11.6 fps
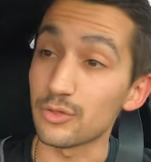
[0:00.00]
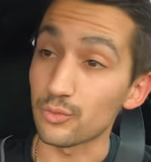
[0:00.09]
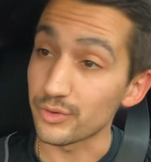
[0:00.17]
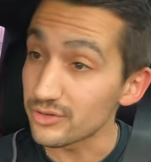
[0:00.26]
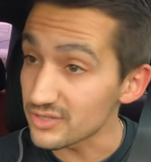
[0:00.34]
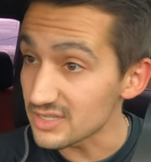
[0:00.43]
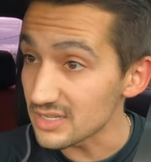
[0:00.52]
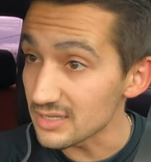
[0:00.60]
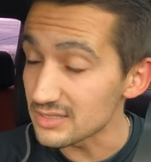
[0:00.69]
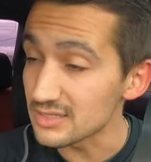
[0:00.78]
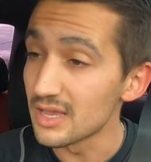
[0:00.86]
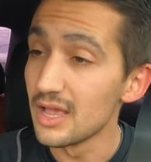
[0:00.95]
the rear
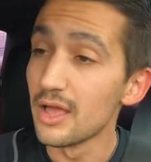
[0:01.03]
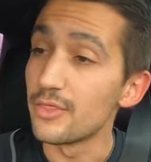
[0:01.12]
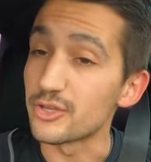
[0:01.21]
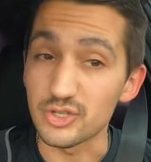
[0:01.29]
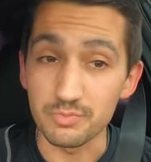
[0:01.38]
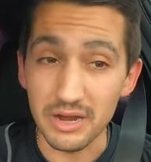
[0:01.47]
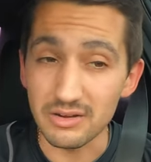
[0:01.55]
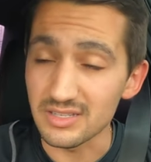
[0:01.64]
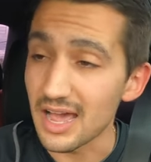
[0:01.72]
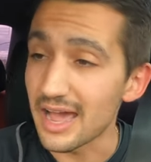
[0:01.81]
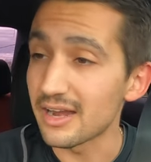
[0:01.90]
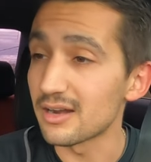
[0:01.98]
seats, the spare
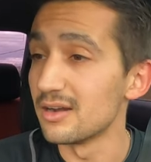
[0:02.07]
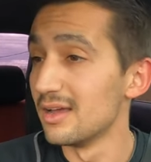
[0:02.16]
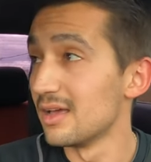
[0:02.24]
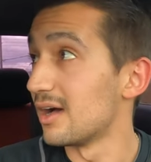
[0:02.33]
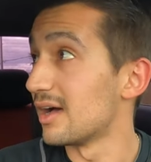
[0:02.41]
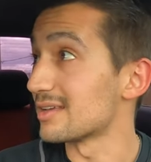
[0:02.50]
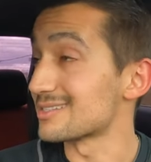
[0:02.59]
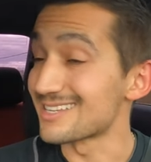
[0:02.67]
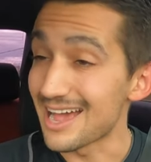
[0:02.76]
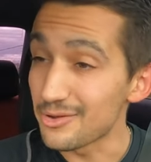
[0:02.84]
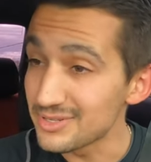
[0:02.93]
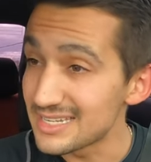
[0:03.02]
tire,
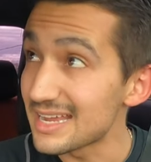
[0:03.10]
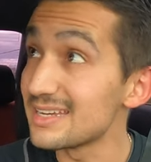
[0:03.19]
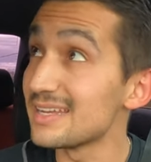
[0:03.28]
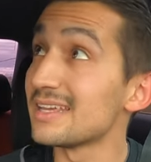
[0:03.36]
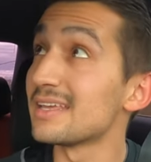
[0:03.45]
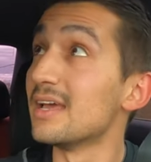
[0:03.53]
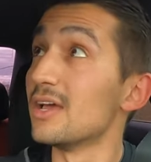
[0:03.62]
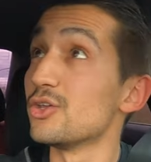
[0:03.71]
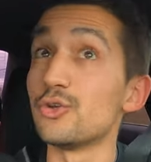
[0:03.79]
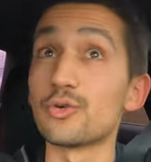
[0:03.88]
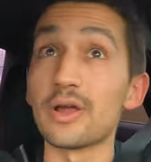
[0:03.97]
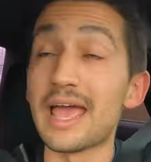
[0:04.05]
sound deadening,
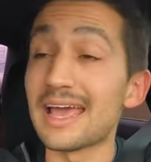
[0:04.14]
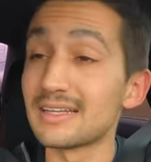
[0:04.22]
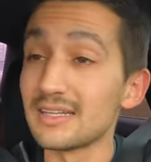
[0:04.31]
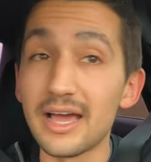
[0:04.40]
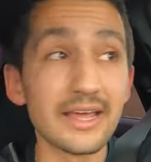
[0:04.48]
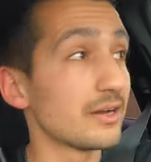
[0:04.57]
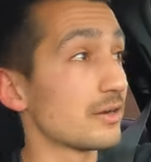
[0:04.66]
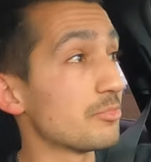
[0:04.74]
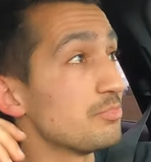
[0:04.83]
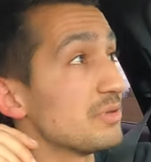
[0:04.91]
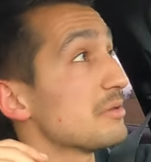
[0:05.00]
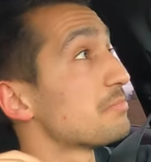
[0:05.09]
your headliner,
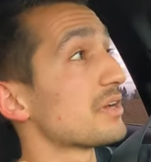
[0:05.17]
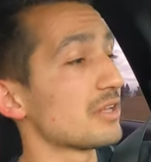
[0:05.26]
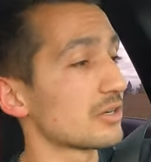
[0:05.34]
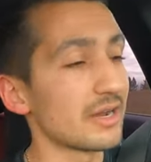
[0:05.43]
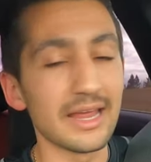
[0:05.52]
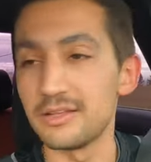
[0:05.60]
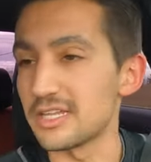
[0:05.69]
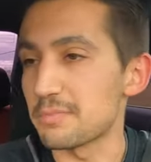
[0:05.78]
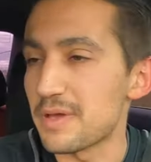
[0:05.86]
B-pillar, and like